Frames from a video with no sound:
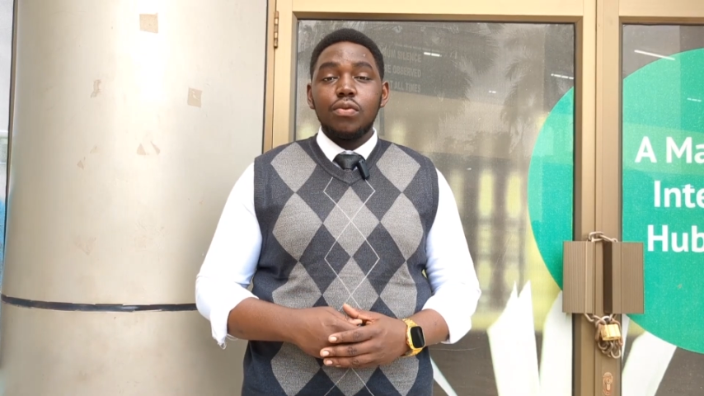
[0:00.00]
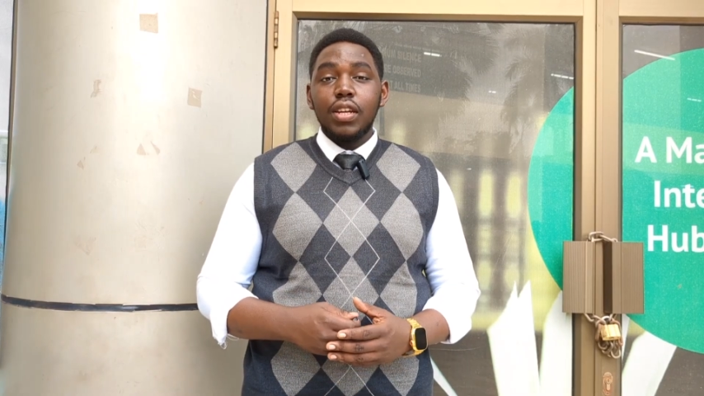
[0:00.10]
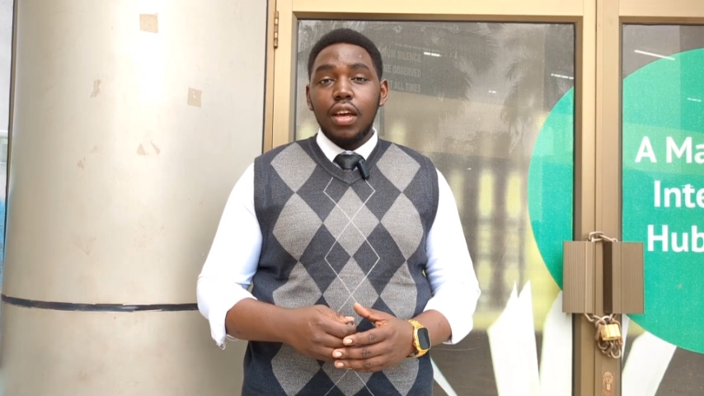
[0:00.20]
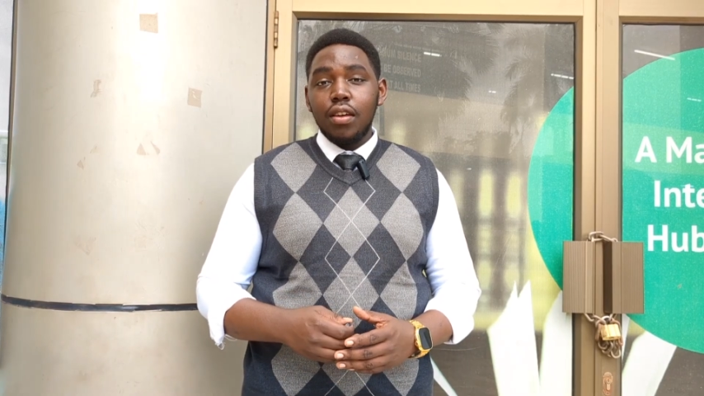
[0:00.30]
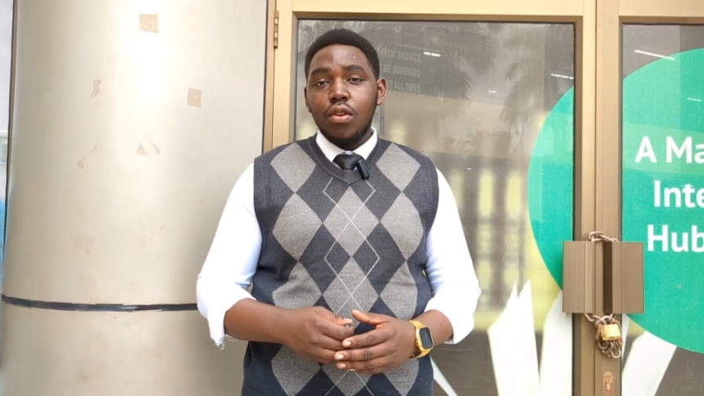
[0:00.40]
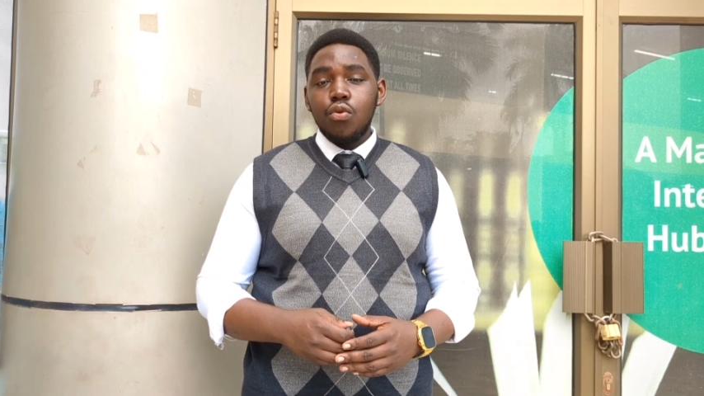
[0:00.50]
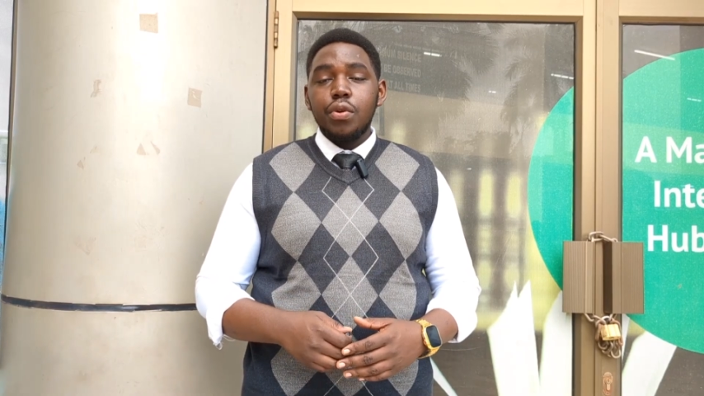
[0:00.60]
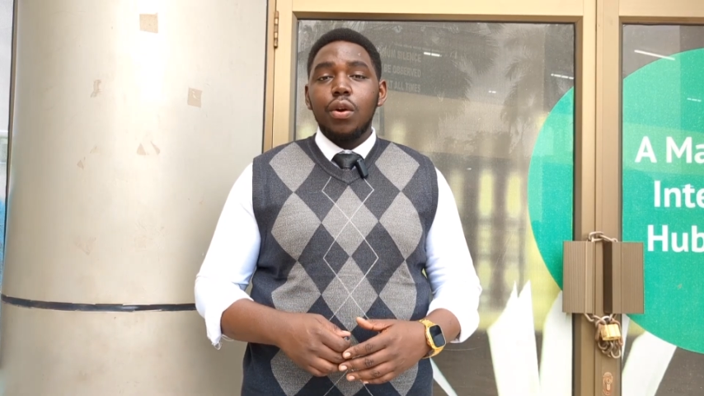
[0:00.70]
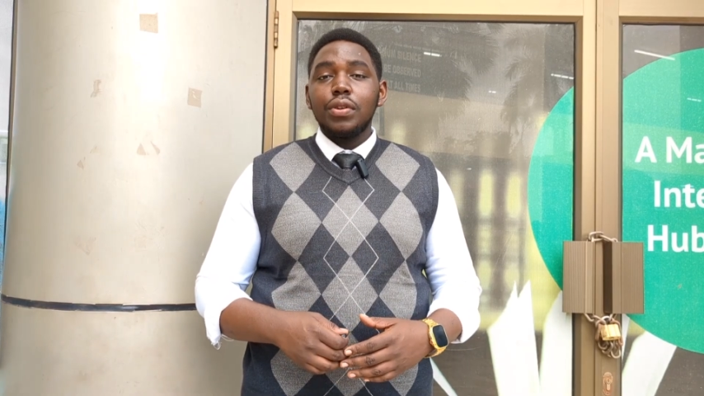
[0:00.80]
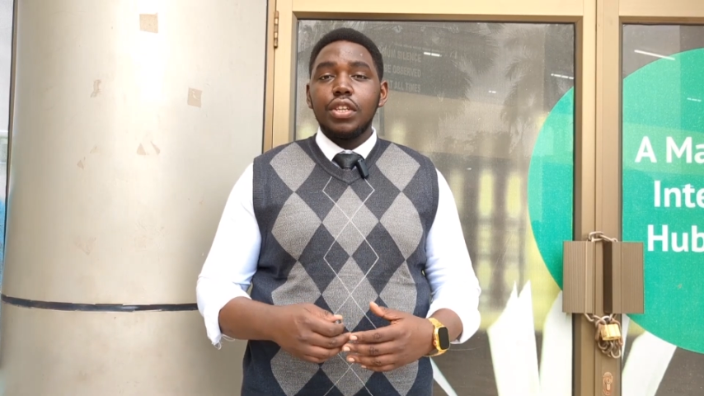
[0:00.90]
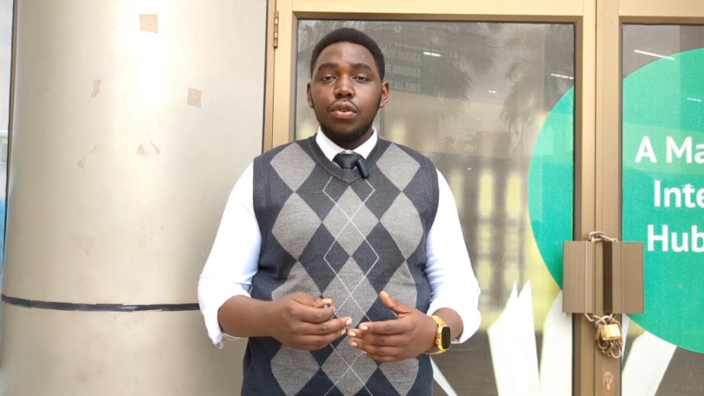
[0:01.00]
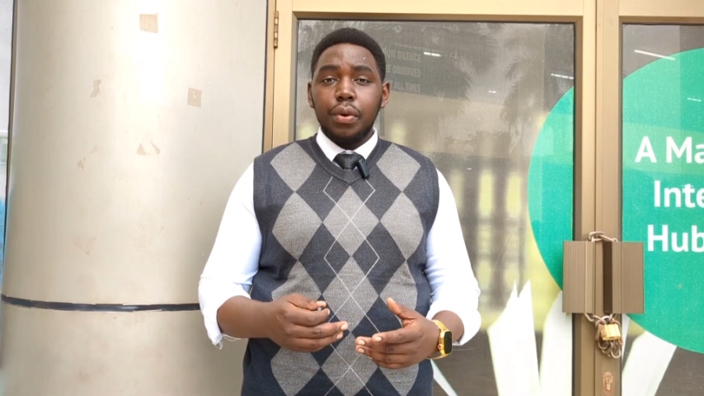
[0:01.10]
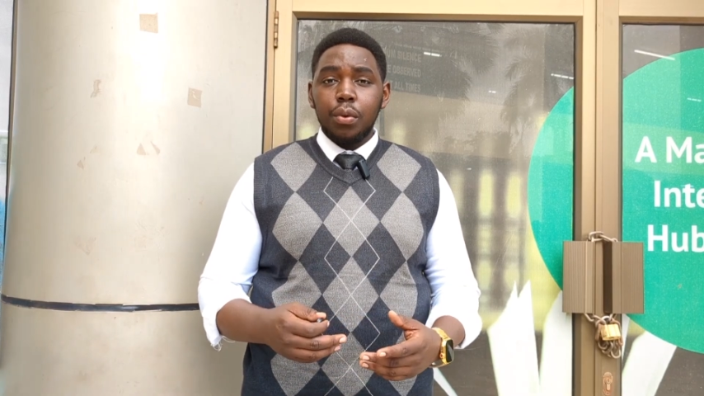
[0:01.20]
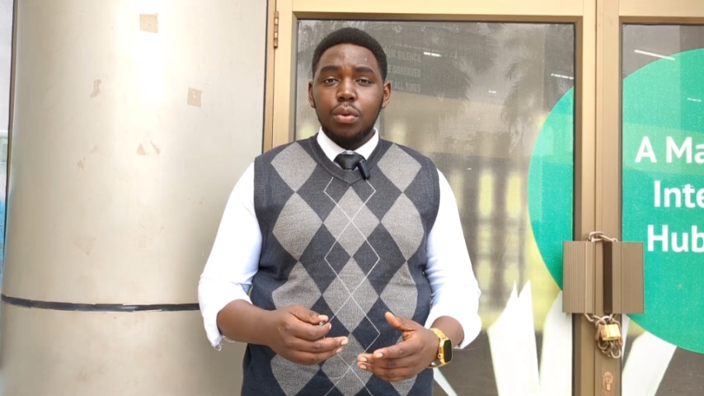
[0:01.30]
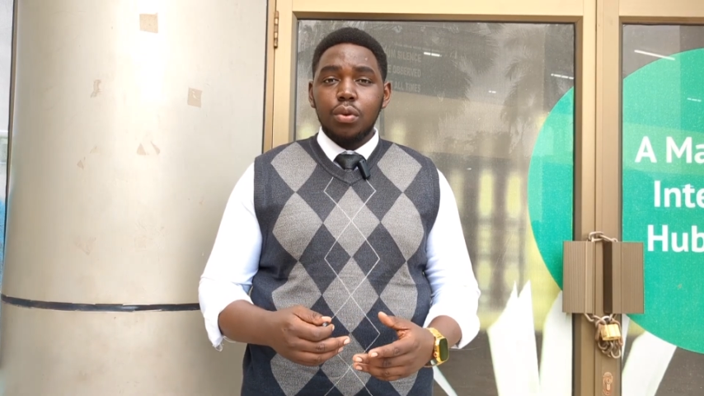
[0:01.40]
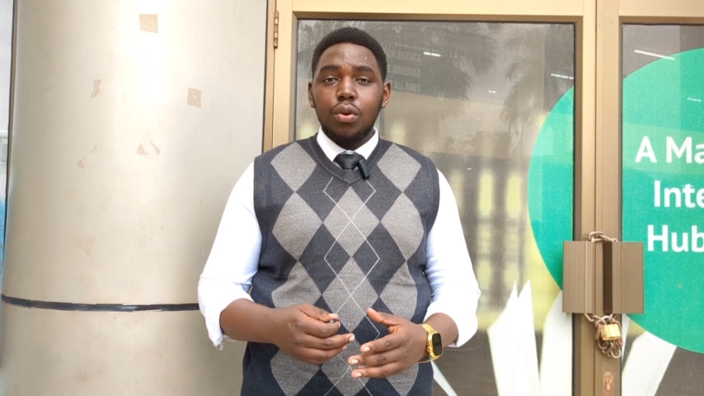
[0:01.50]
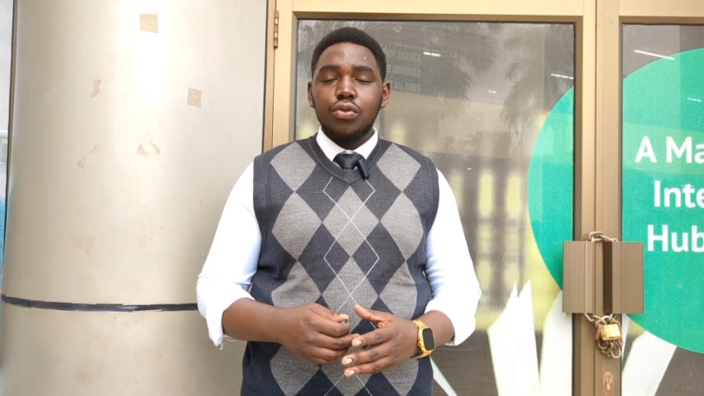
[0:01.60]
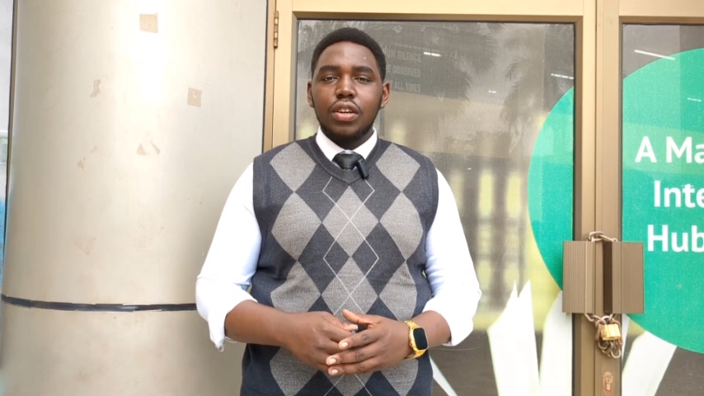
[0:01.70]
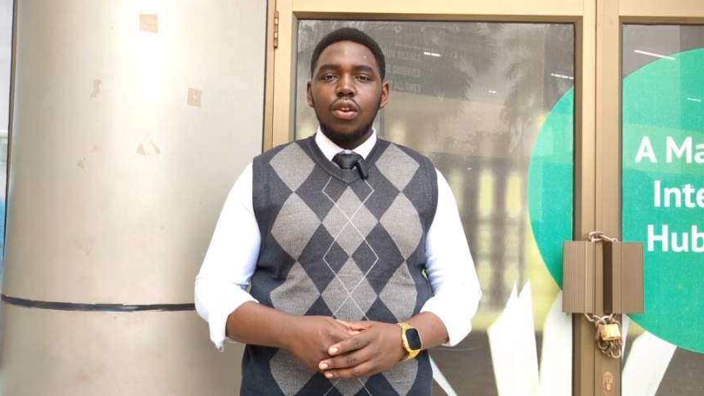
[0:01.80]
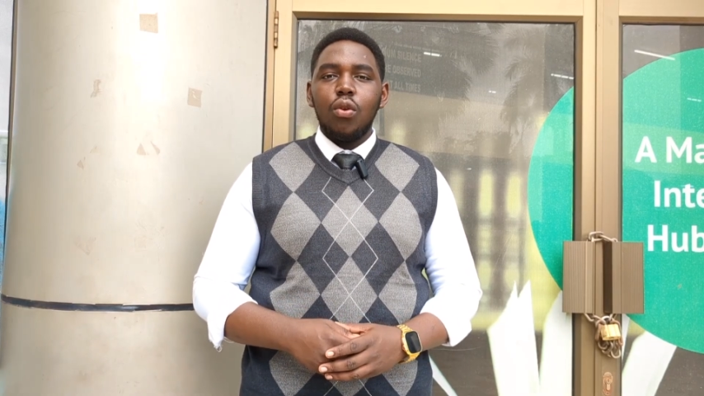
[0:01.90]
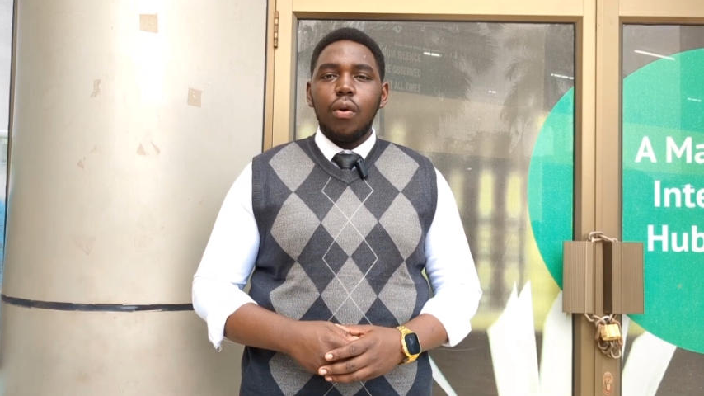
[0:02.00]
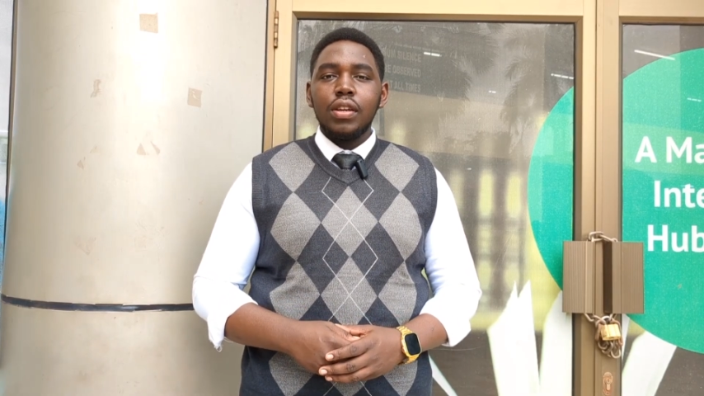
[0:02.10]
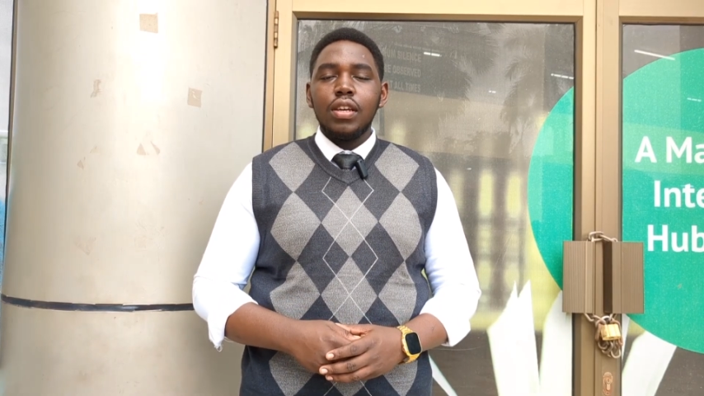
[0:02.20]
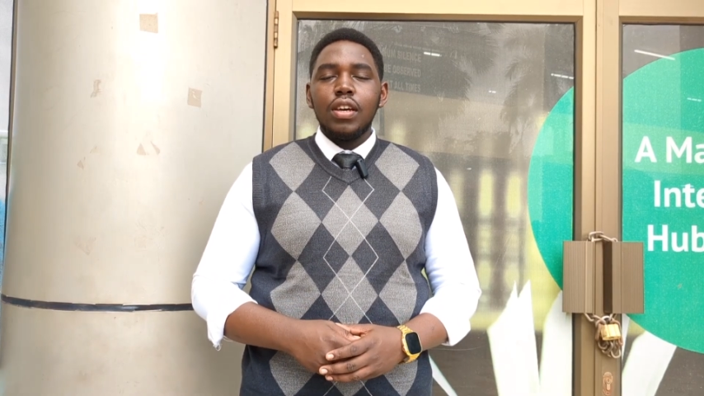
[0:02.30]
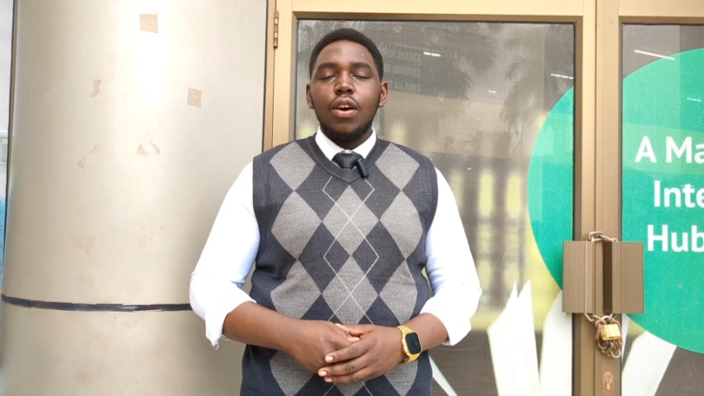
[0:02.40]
Today, we're continuing with contract law 1,